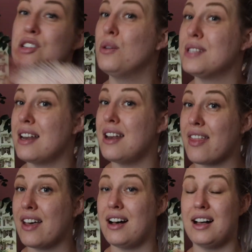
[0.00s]
who is
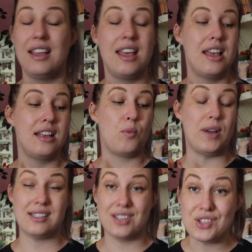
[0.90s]
another
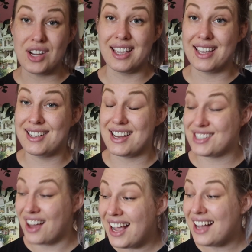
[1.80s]
Western Australian
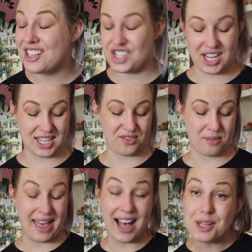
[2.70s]
dyer. She is
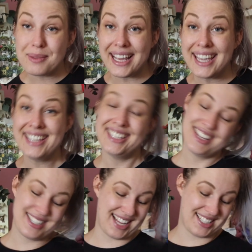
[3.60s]
from Albany,
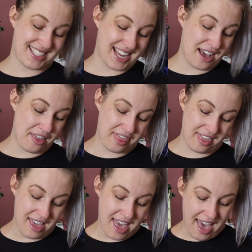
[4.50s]
down south.